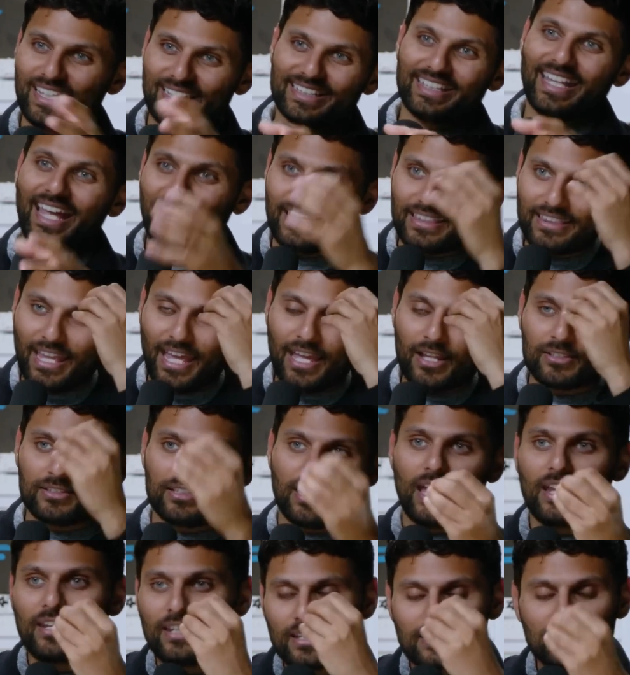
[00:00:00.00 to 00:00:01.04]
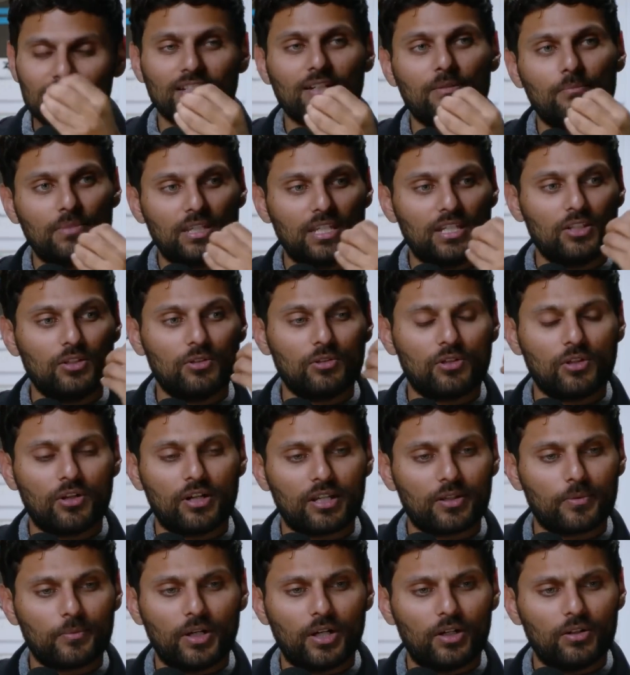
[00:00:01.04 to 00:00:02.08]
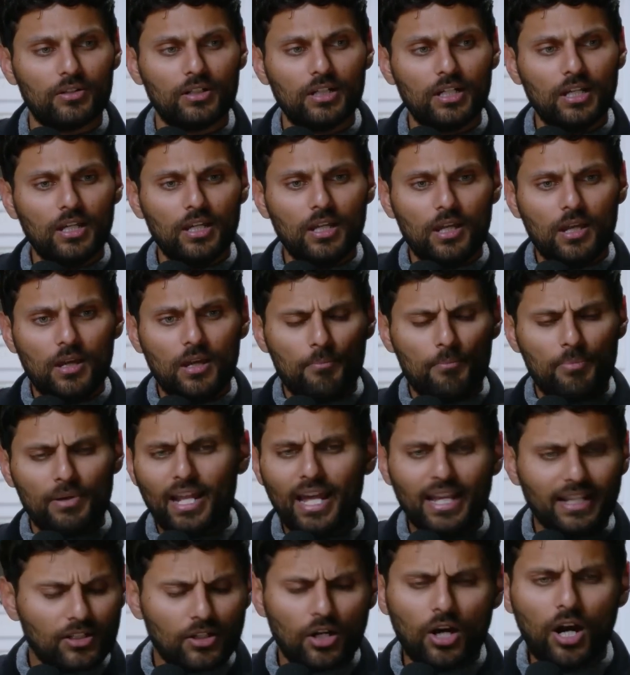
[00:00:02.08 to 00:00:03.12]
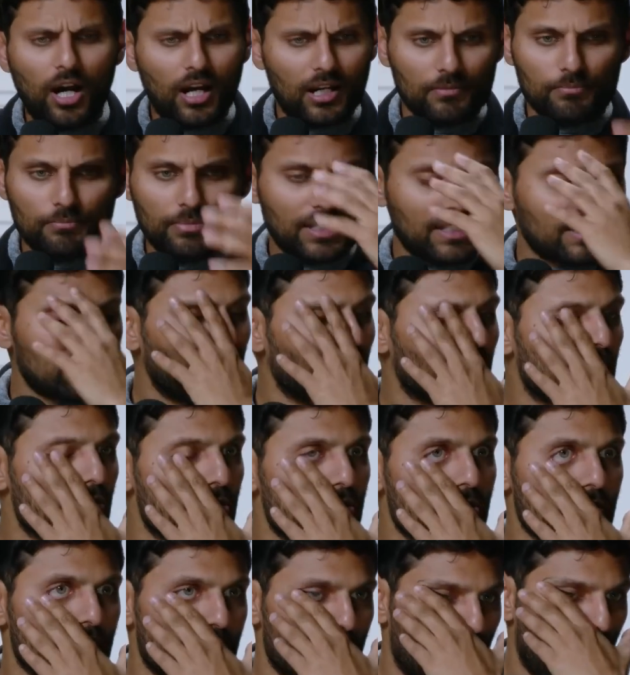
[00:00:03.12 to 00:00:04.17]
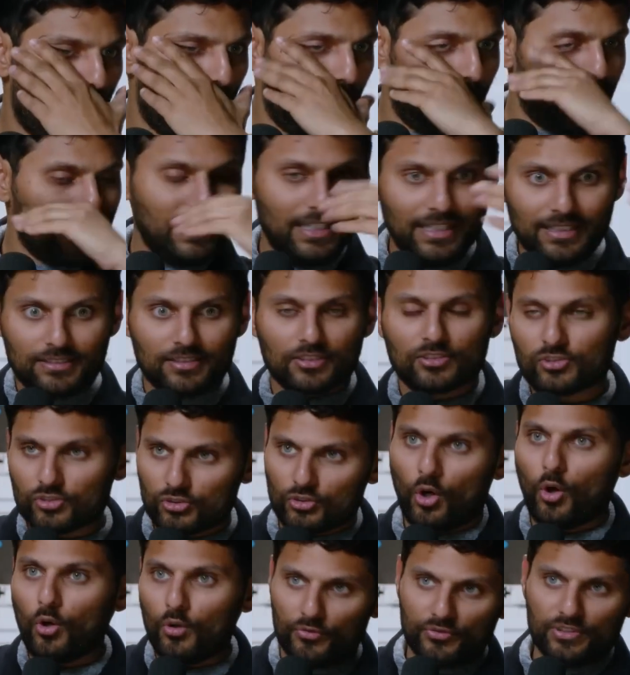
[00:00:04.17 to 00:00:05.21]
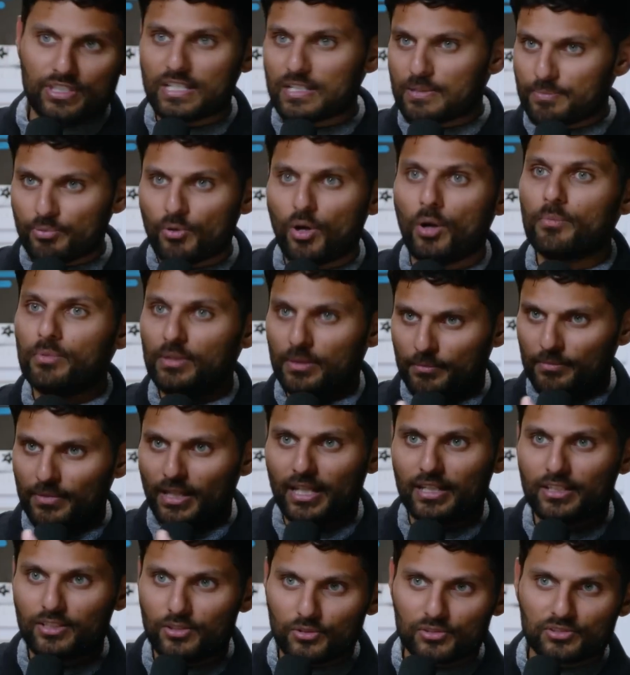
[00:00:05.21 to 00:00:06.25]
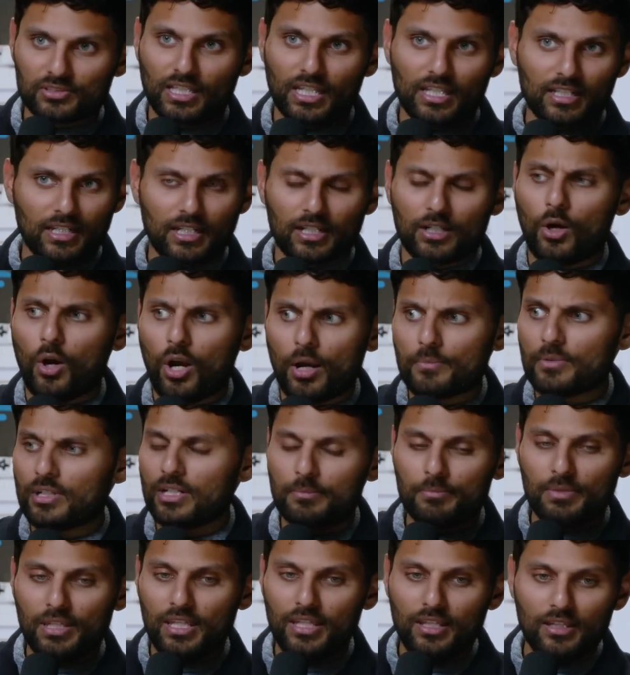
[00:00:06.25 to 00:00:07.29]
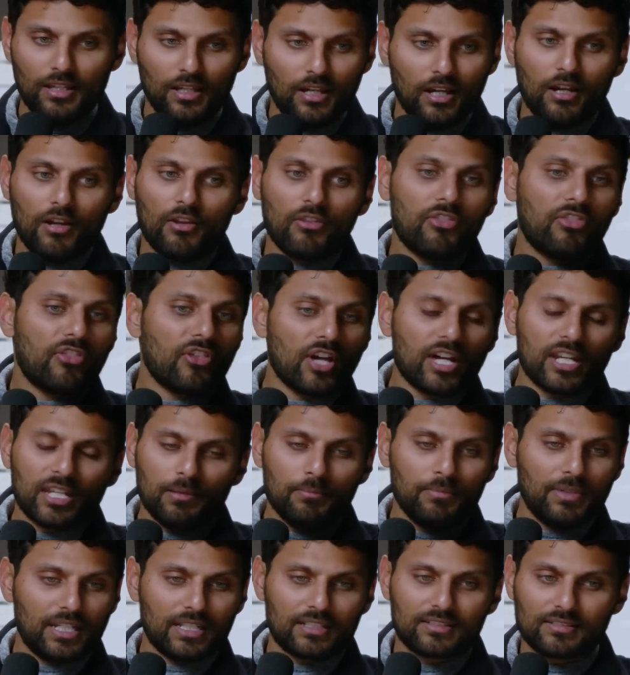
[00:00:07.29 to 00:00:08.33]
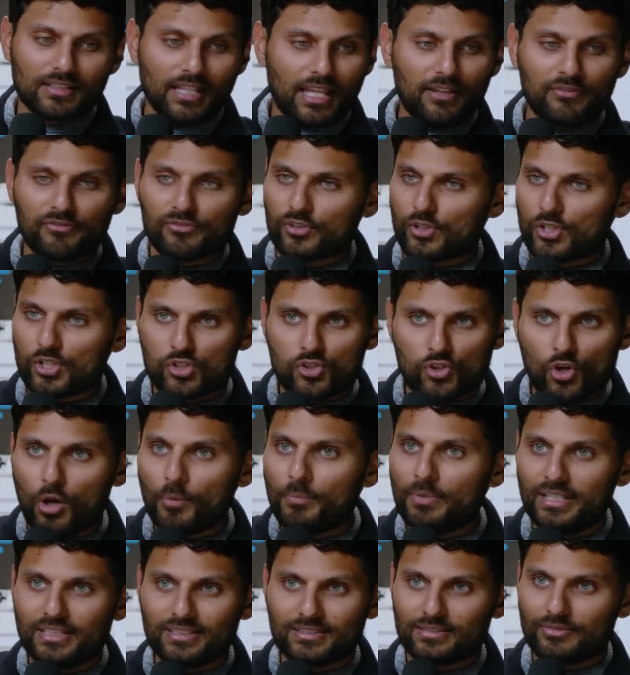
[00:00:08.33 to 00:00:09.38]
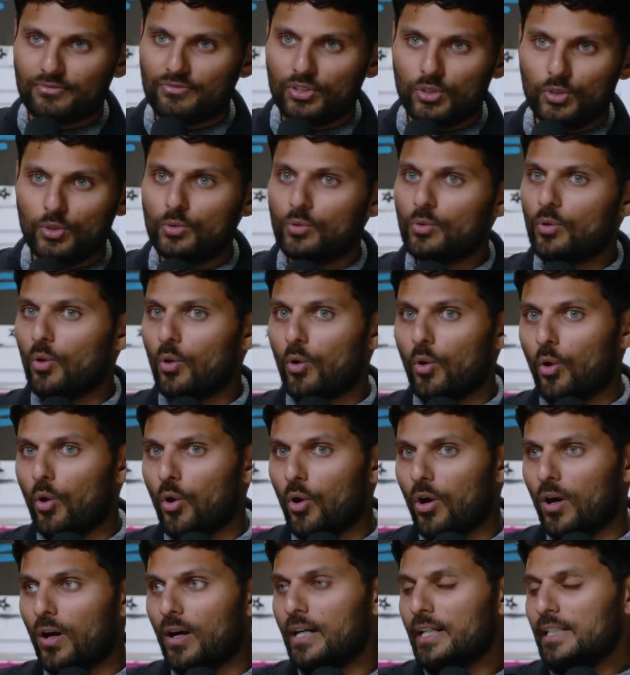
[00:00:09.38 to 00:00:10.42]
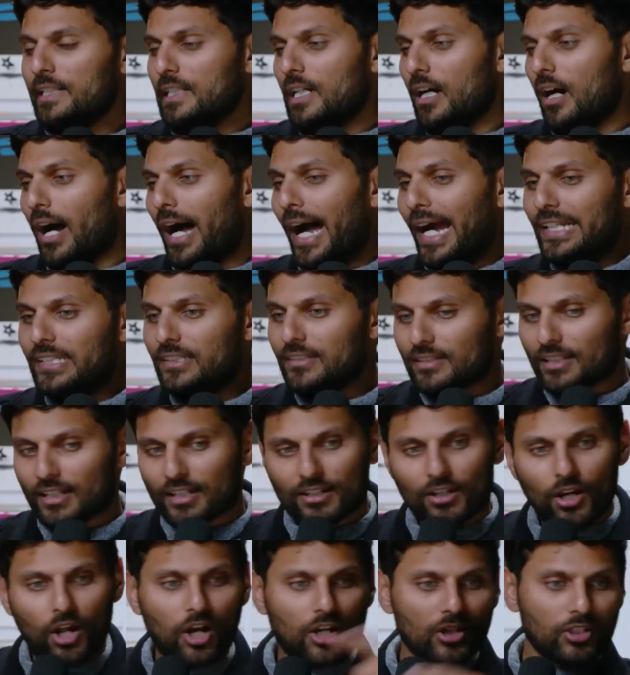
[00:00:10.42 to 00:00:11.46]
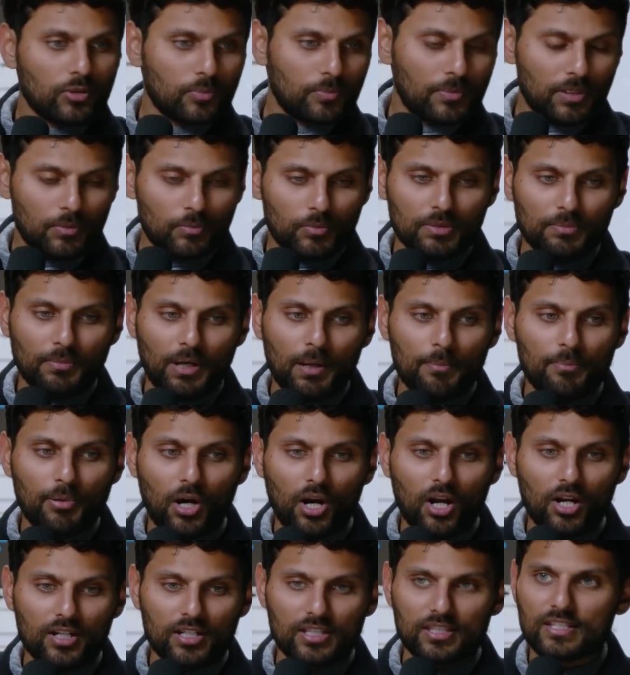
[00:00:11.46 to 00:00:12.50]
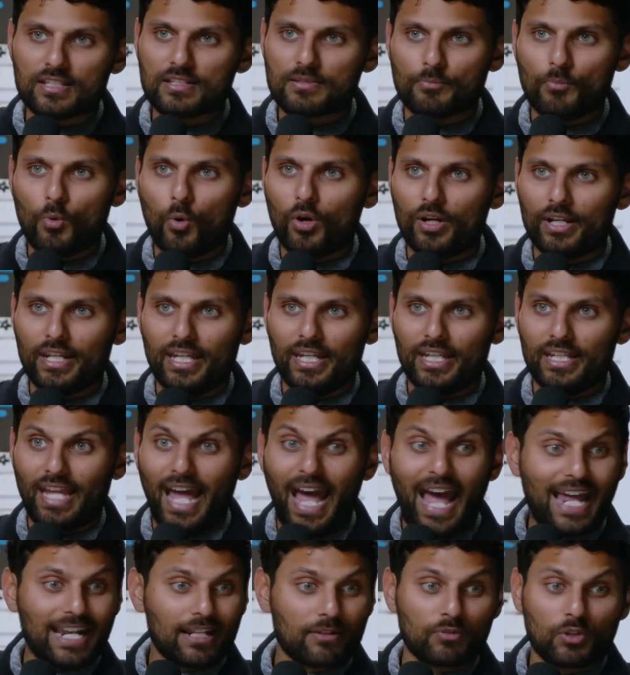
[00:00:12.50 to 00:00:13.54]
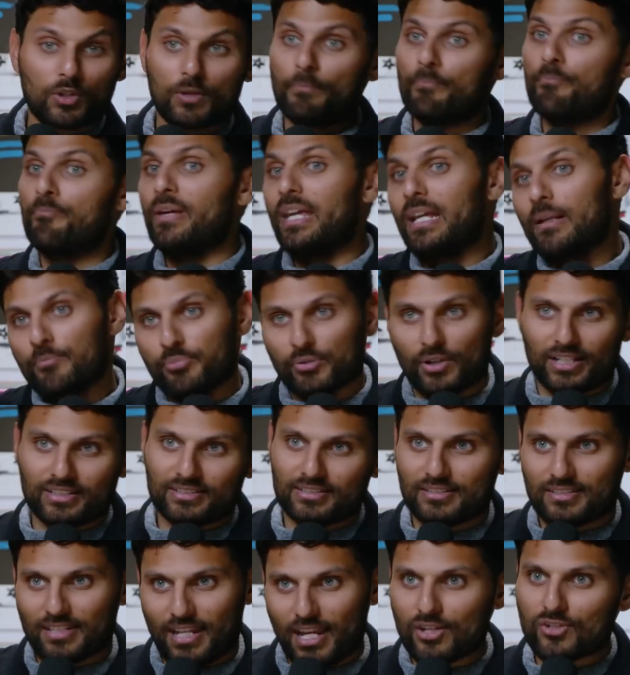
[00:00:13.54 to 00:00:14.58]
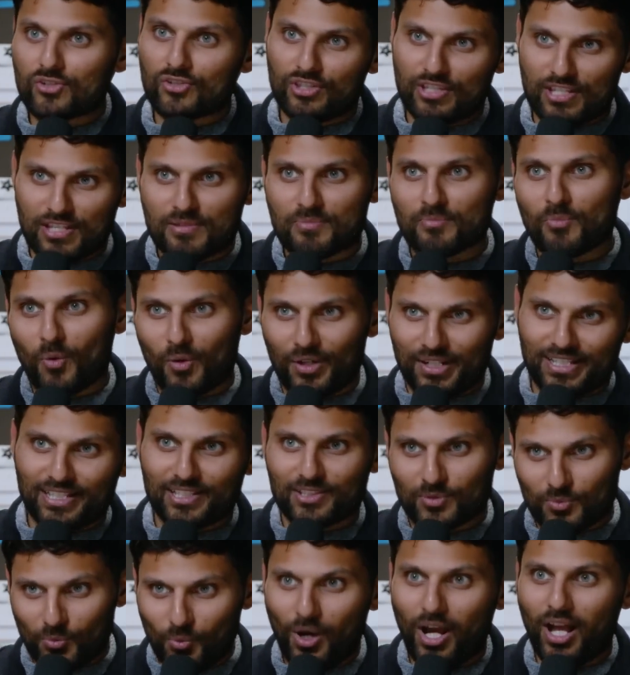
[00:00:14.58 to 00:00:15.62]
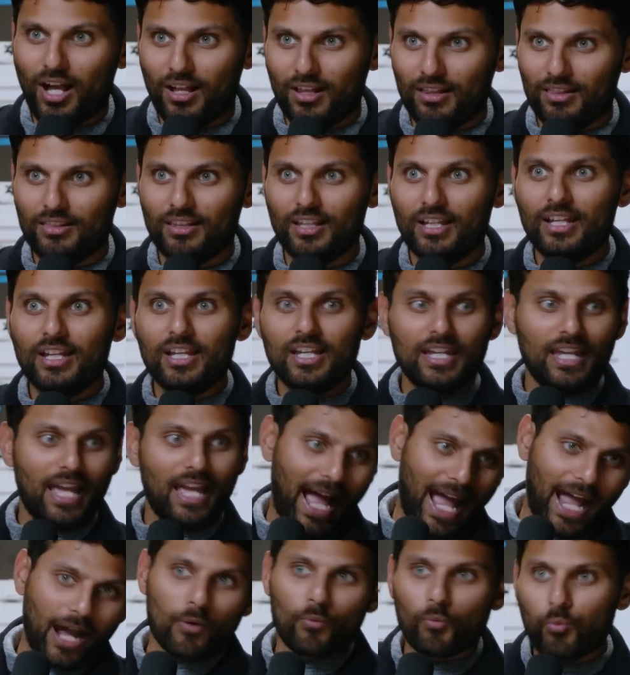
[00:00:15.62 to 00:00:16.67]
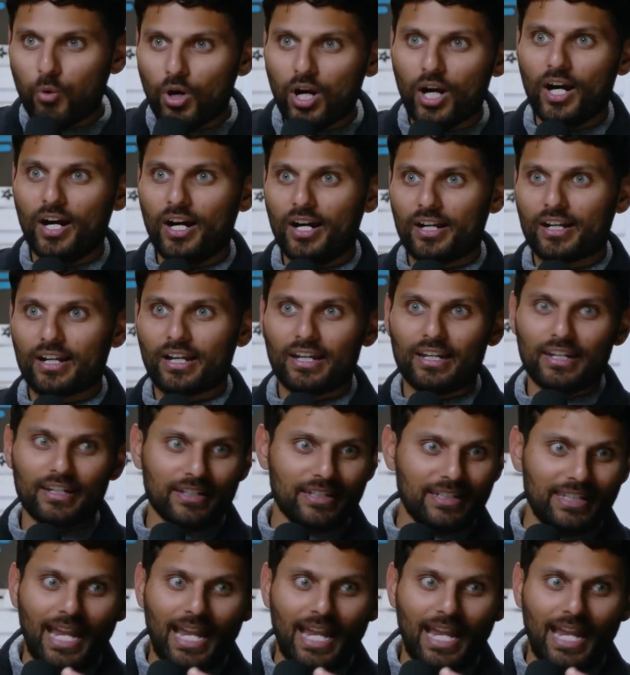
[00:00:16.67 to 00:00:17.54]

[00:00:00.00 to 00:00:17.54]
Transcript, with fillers: Like they're, they're, they're listening to me and you're going, well, but I can't because I just, I need to solve this problem. Like you're saying, like, oh, I'm going to be 30 minutes late for a job interview or I just had an argument with my partner this morning and I've got a big presentation this morning as well at work.